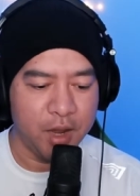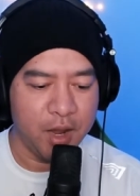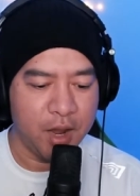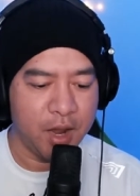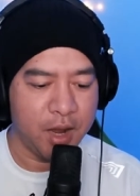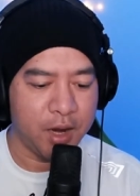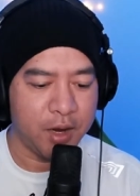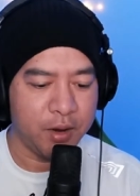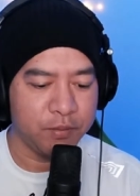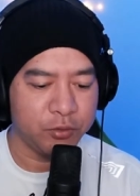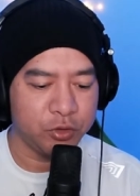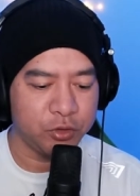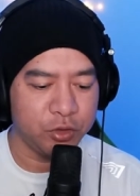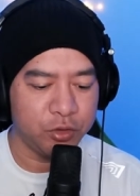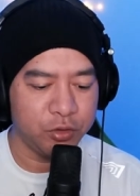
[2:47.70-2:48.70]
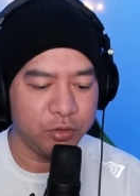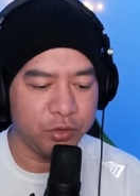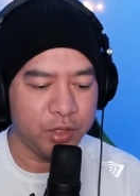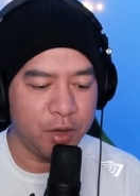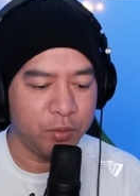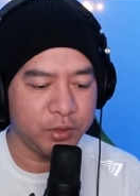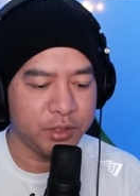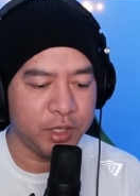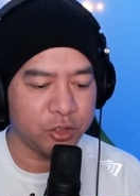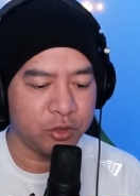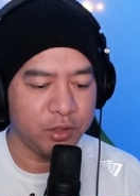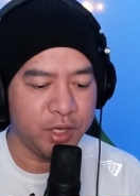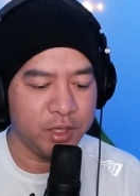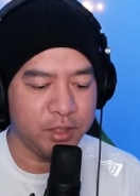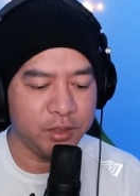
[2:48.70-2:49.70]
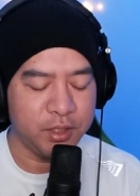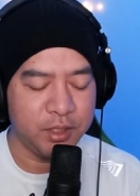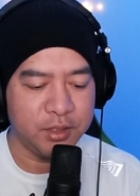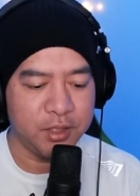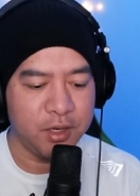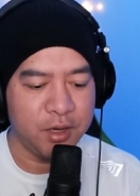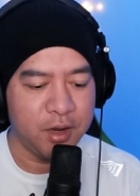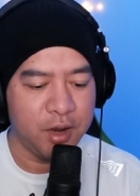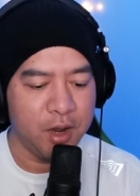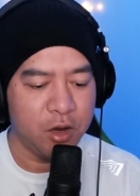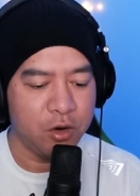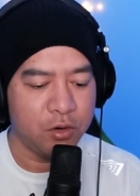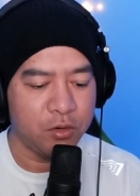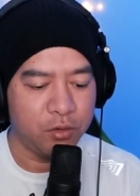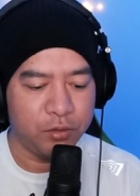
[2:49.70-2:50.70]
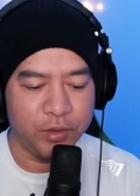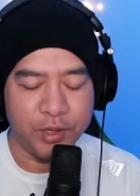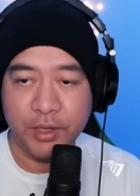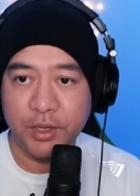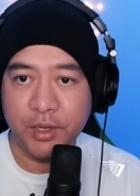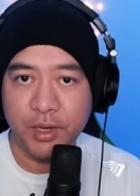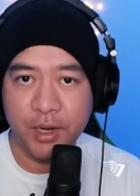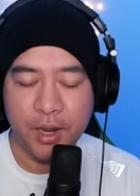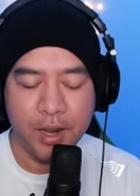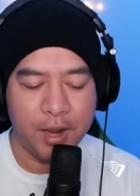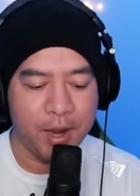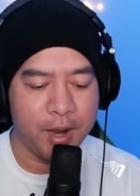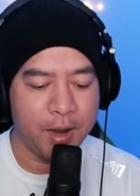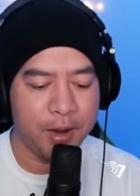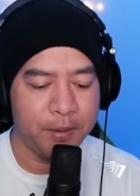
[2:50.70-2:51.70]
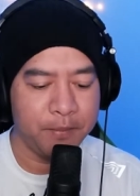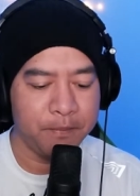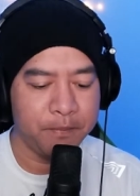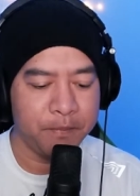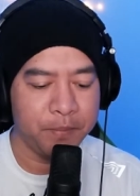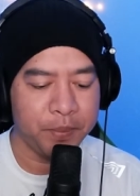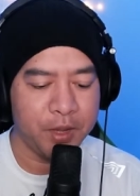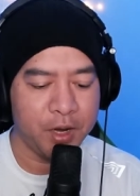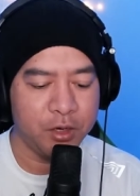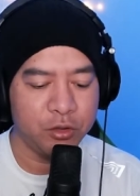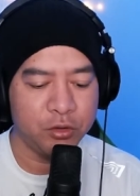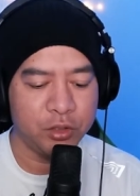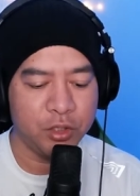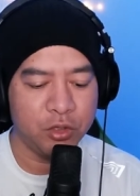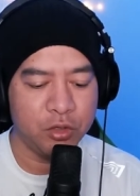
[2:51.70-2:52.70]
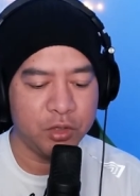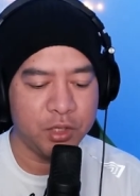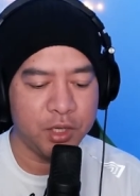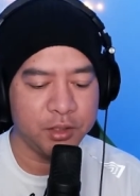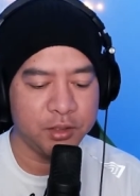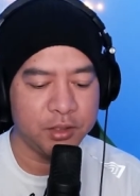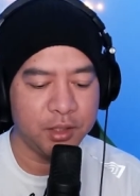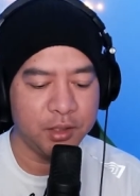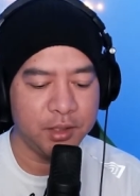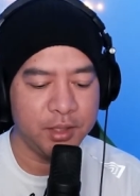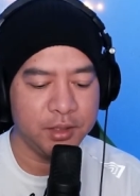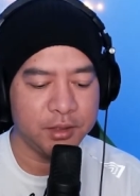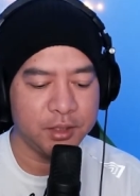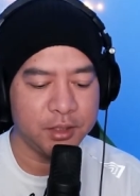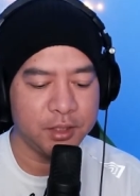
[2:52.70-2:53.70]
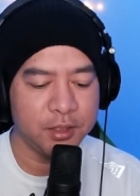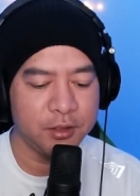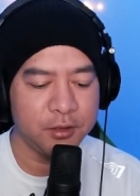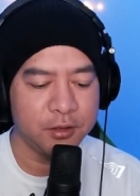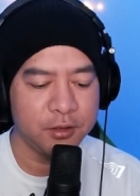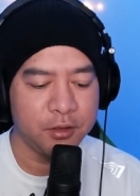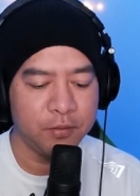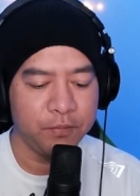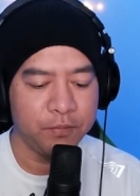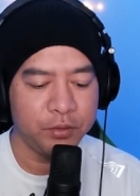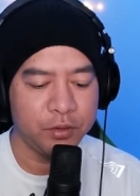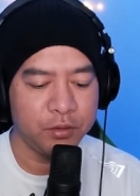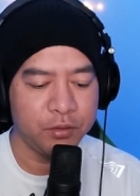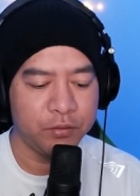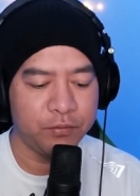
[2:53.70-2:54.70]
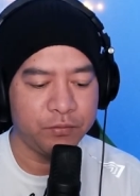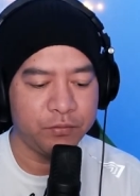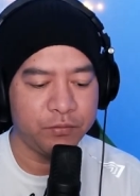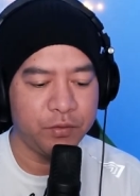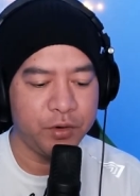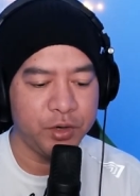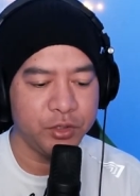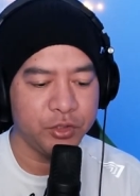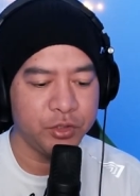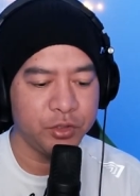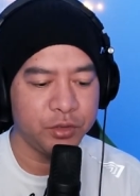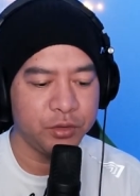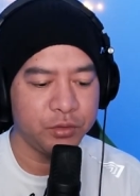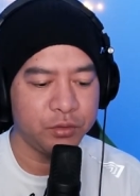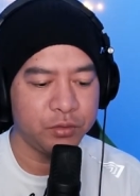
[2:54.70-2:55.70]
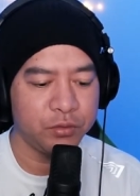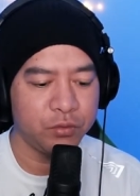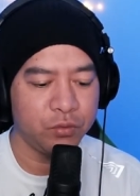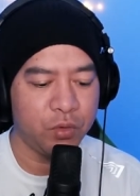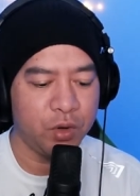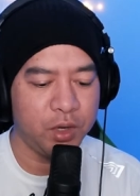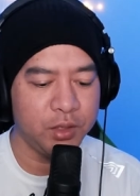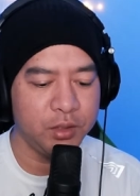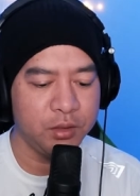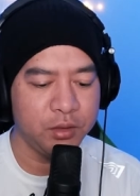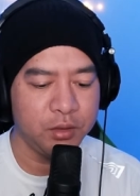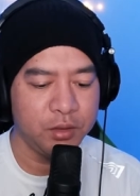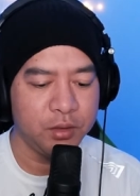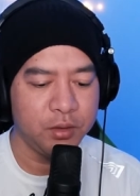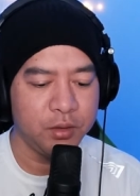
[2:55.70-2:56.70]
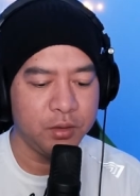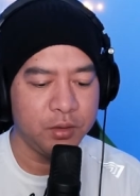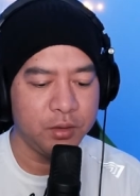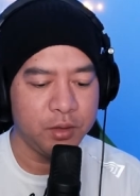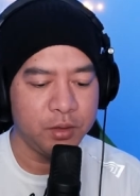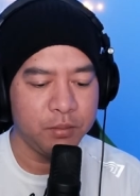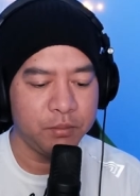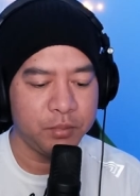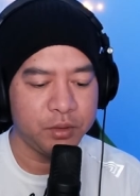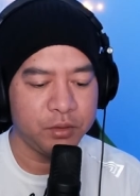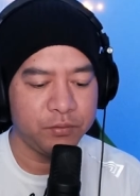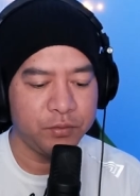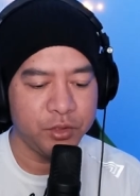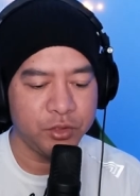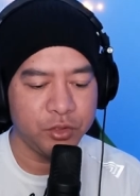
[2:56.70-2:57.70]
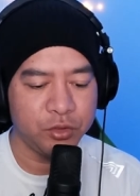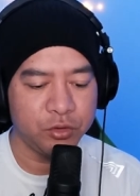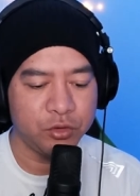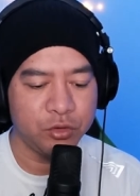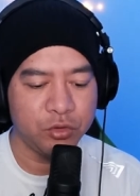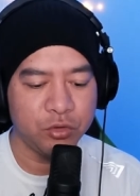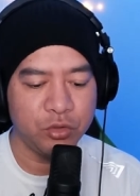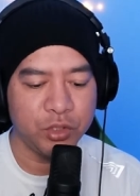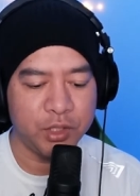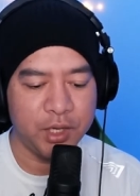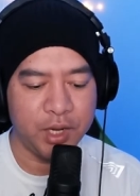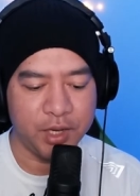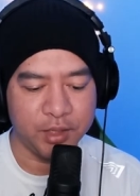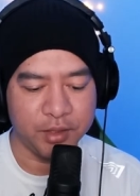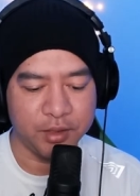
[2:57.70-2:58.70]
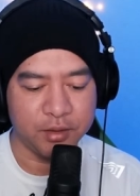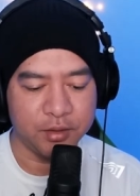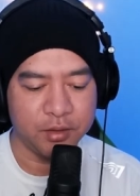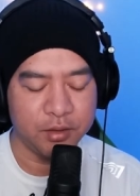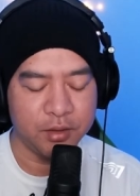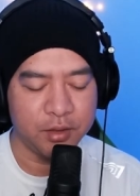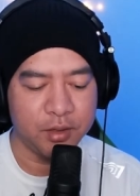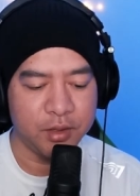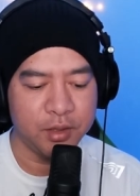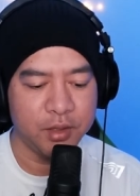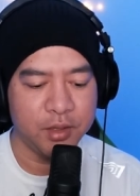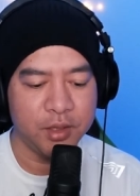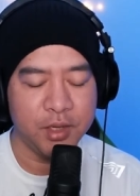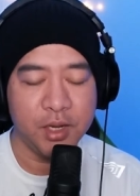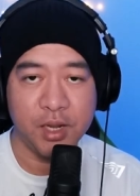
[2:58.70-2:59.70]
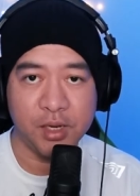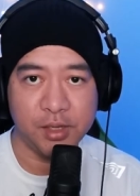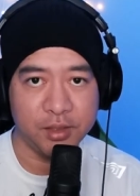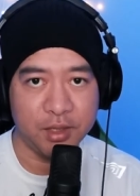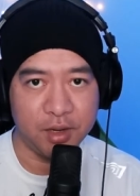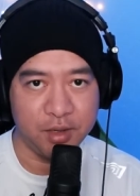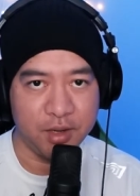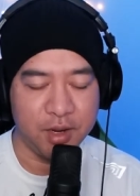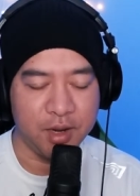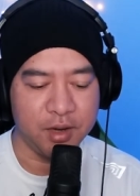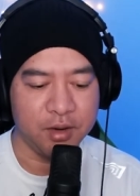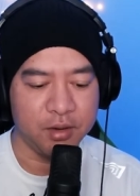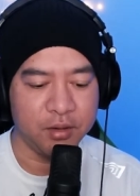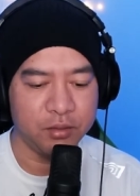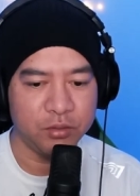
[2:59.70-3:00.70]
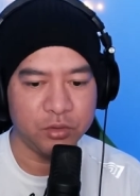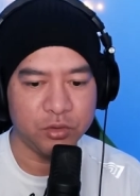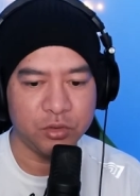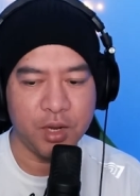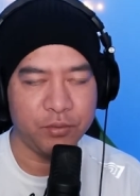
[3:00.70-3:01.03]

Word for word: Um, so that was actually edited already. Um, I don't think you can delete the version one the version 2 you can edit again you have